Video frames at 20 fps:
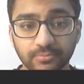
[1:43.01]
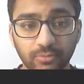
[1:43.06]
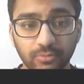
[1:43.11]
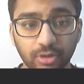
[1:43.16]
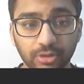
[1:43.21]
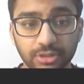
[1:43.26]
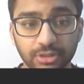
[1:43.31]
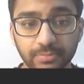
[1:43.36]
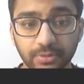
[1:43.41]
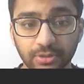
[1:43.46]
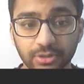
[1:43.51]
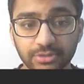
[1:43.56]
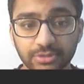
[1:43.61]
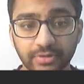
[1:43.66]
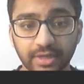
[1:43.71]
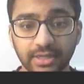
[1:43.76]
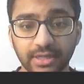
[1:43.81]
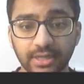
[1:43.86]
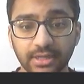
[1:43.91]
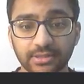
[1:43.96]
on the Spurs
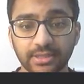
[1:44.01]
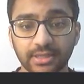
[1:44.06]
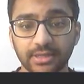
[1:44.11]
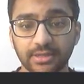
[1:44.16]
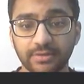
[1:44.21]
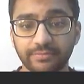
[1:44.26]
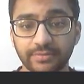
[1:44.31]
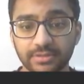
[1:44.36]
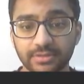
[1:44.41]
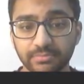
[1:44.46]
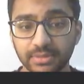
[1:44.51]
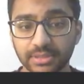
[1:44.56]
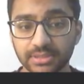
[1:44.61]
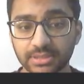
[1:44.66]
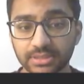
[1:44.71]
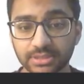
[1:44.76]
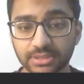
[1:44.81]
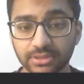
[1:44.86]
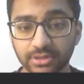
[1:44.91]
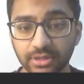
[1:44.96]
right now that if he
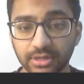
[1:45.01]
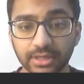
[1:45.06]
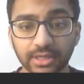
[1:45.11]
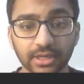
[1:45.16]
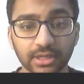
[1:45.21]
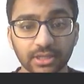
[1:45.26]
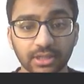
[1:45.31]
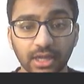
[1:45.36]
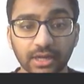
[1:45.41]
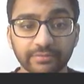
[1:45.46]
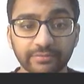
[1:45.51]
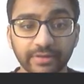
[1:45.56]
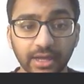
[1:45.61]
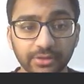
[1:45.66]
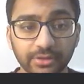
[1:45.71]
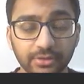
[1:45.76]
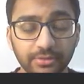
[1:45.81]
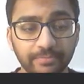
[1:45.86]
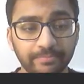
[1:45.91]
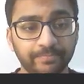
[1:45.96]
misses, you're going to get a lot of
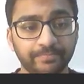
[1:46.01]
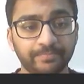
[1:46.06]
value.